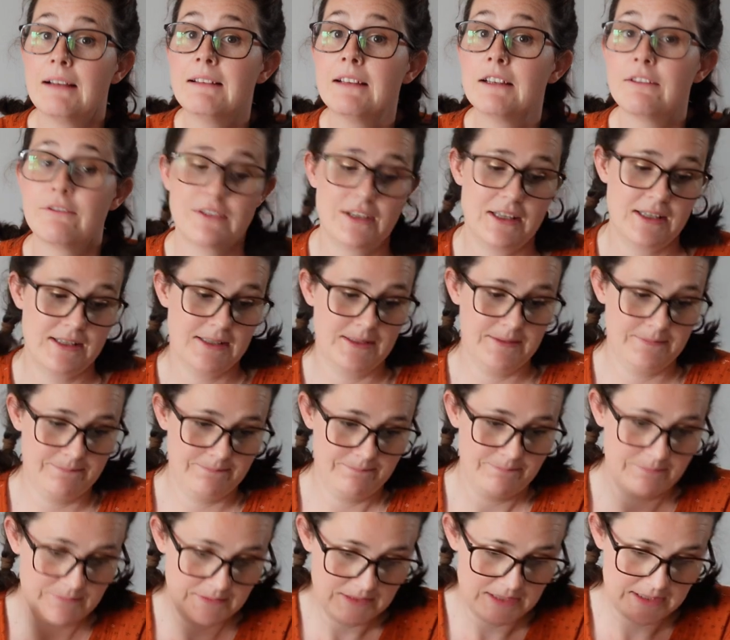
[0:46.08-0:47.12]
love these.
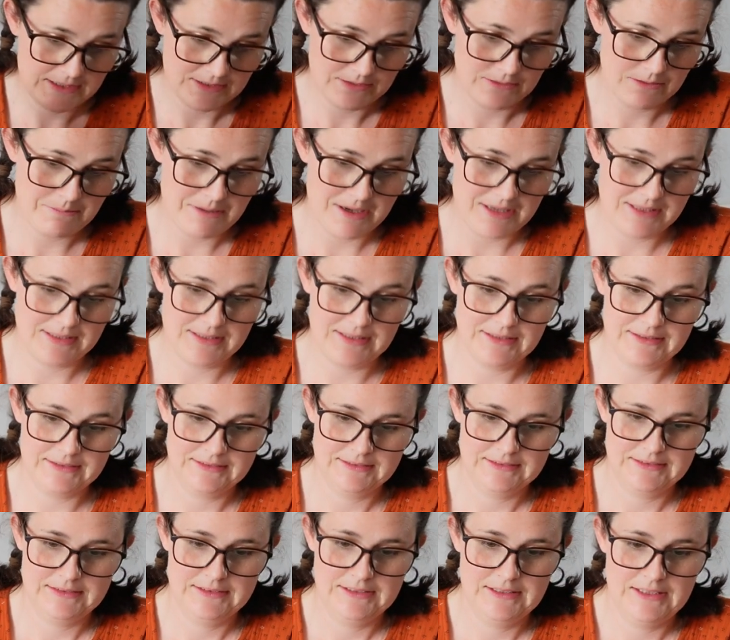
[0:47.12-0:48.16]
These are amazing.
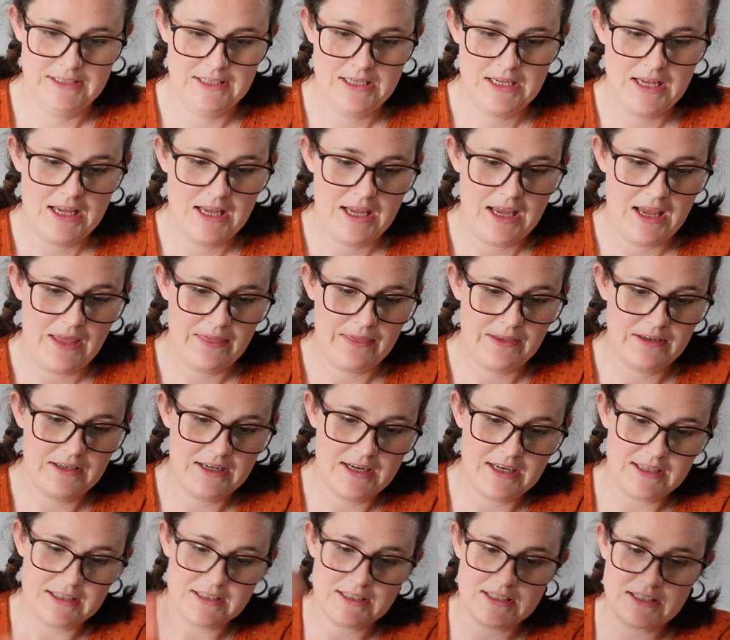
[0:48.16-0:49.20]
The
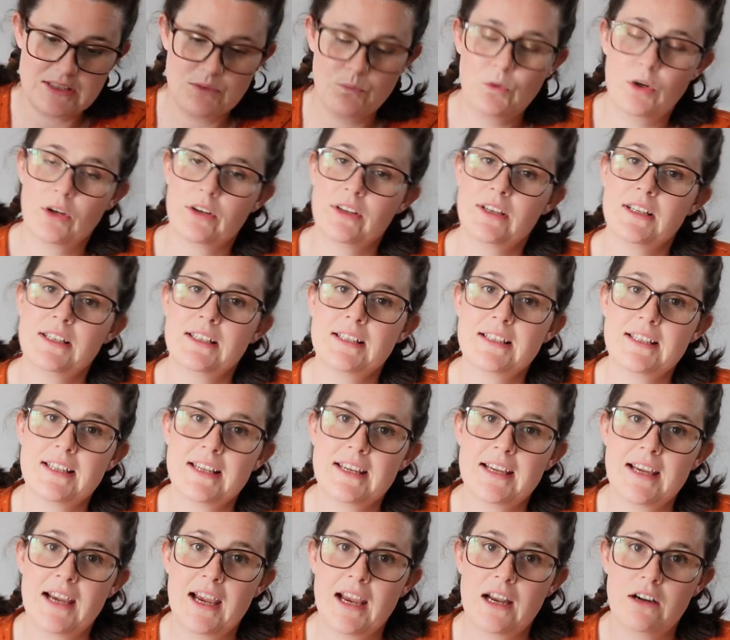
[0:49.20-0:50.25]
next one is
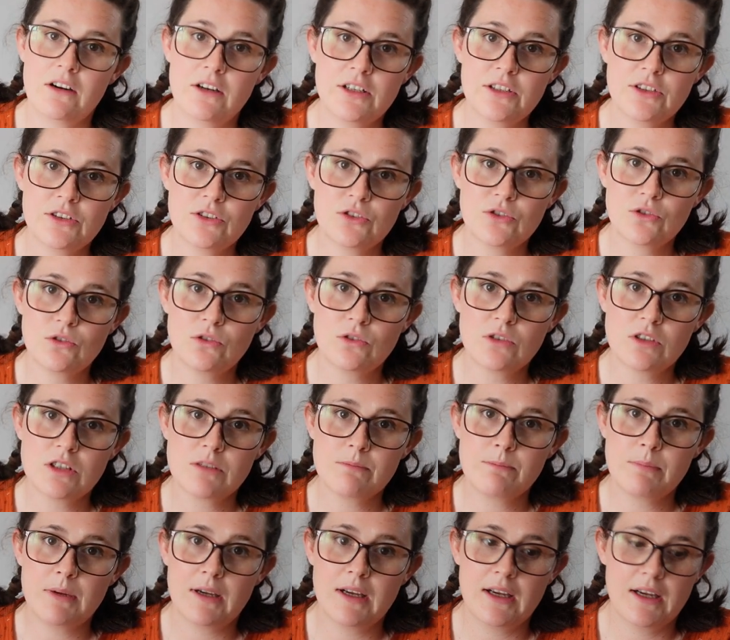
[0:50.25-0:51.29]
the Erinus shorts
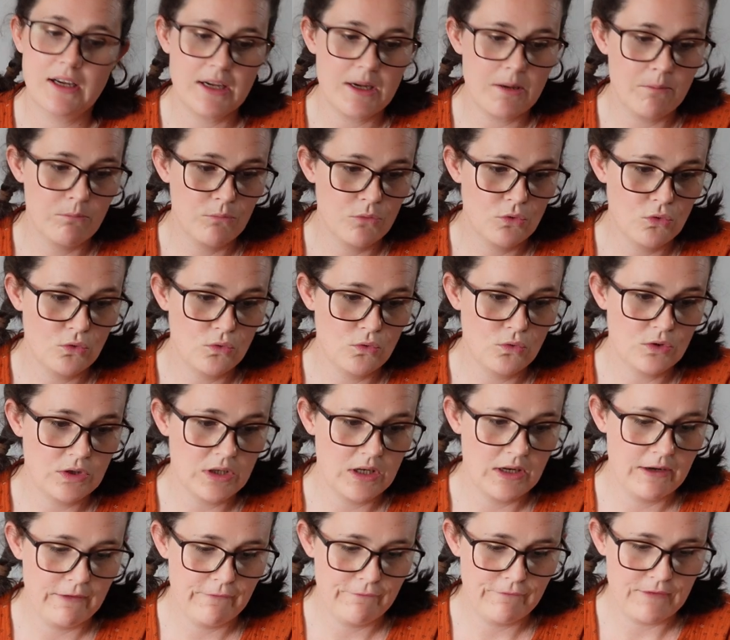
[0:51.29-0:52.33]
by Mood
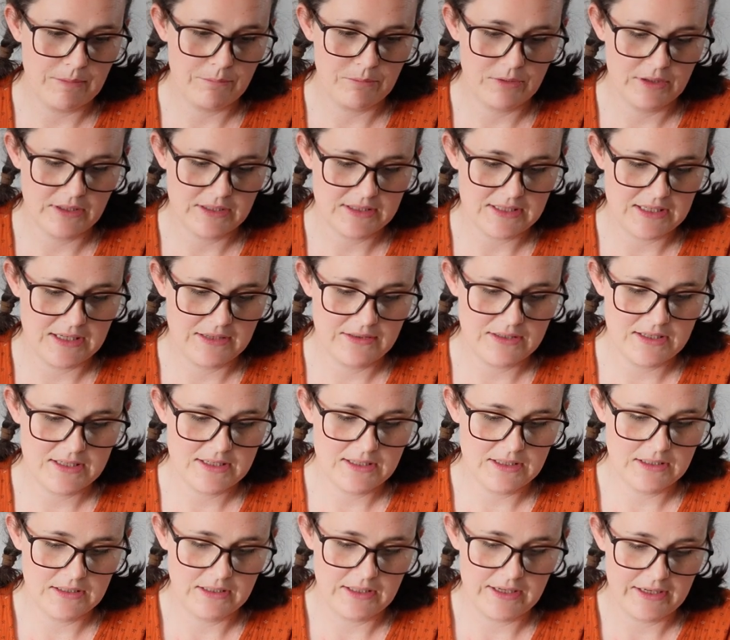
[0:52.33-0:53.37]
Fabrics, and these
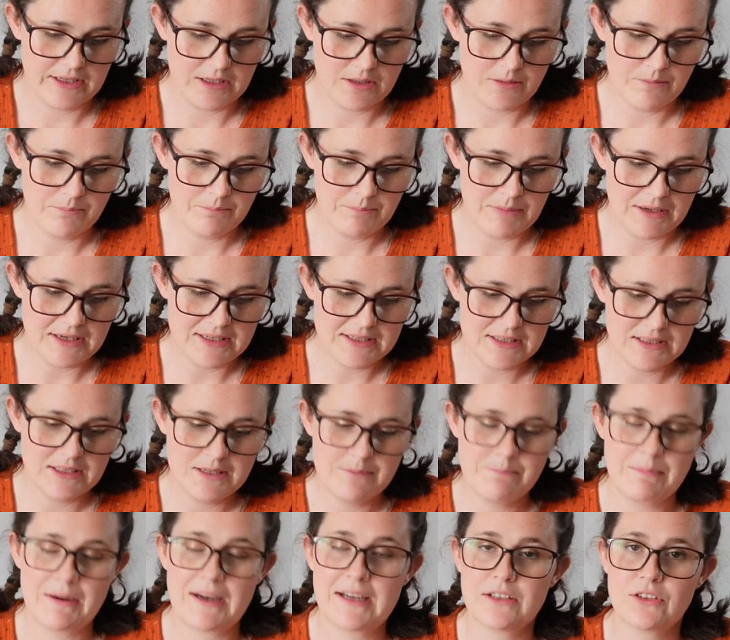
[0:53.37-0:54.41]
are like basically
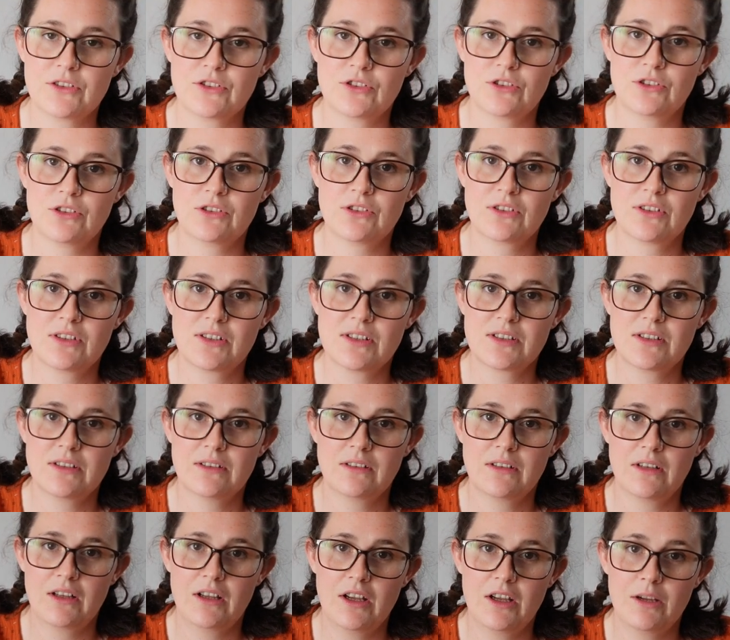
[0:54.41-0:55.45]
bike shorts,
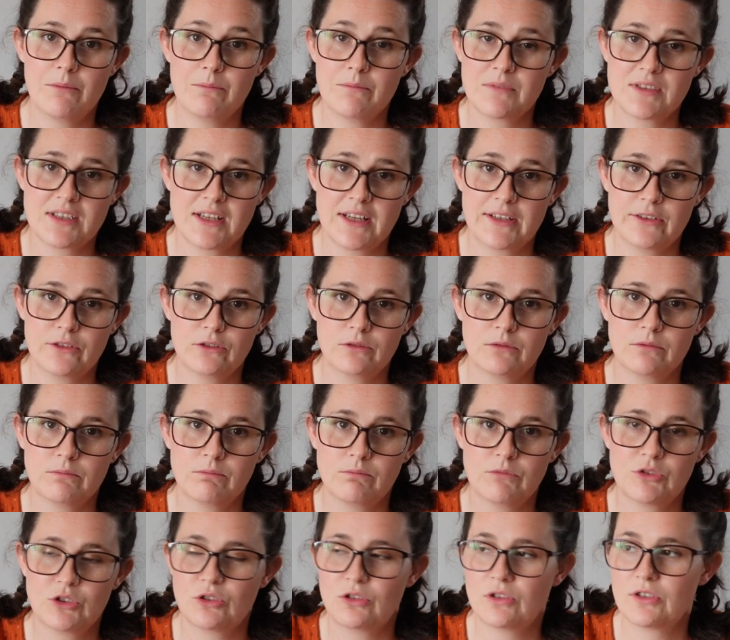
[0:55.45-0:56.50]
cycle
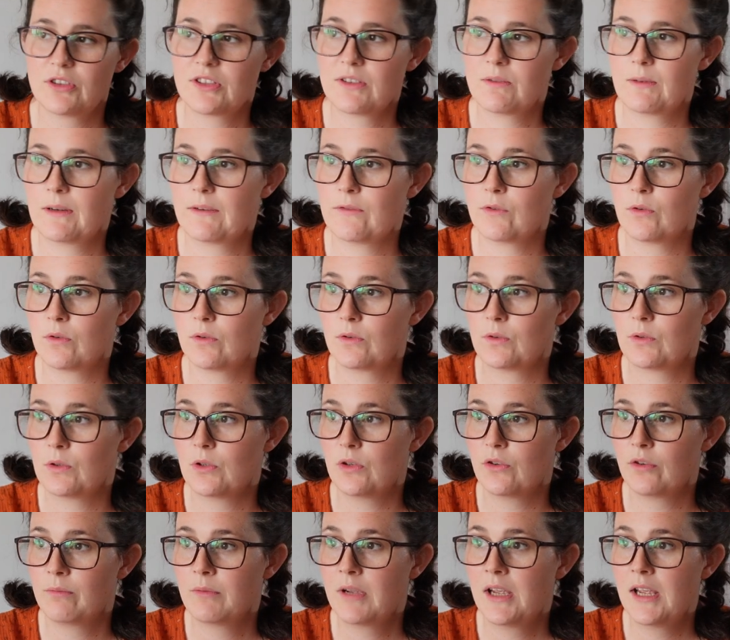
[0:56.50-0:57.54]
shorts, whatever you want to
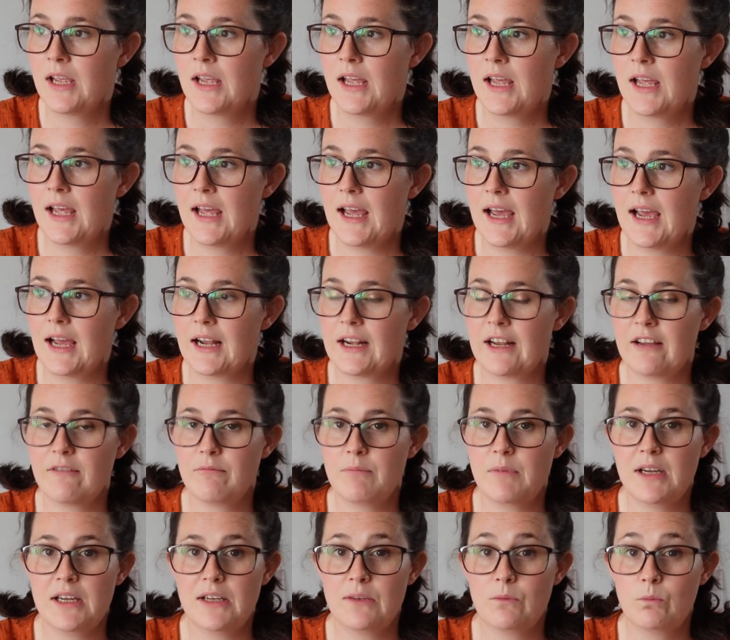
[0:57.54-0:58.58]
call them. And I've
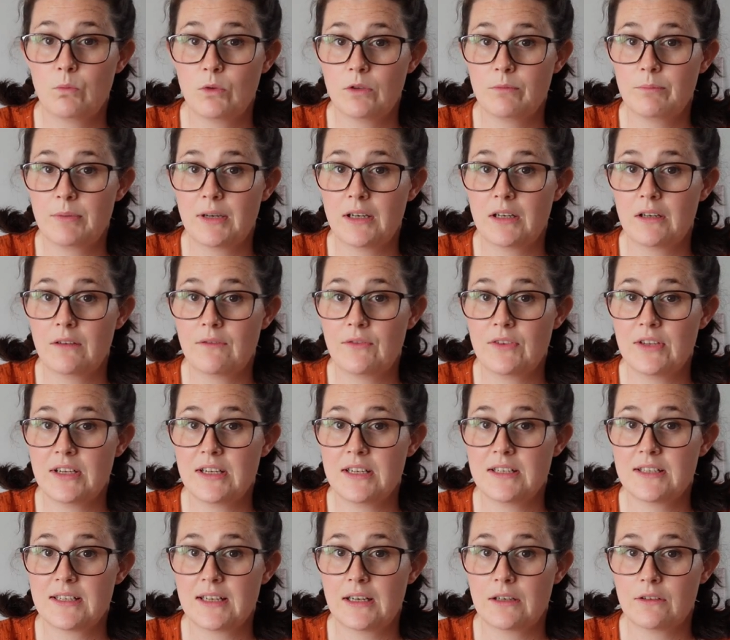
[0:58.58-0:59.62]
made one pair of
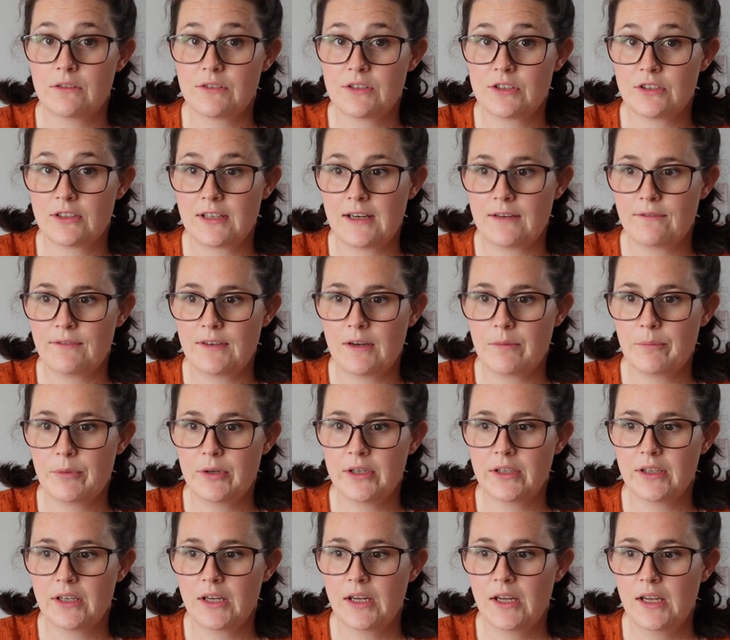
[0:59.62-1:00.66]
these out of scrap
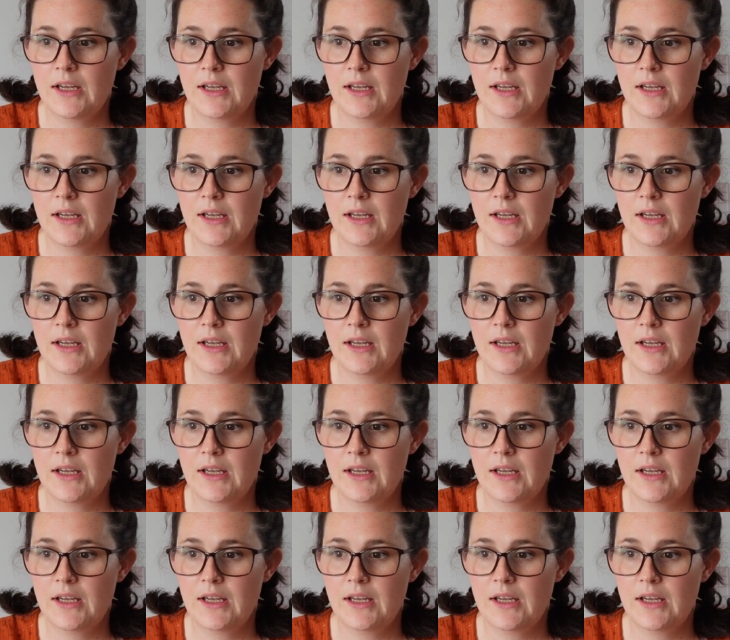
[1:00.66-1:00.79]
fabric,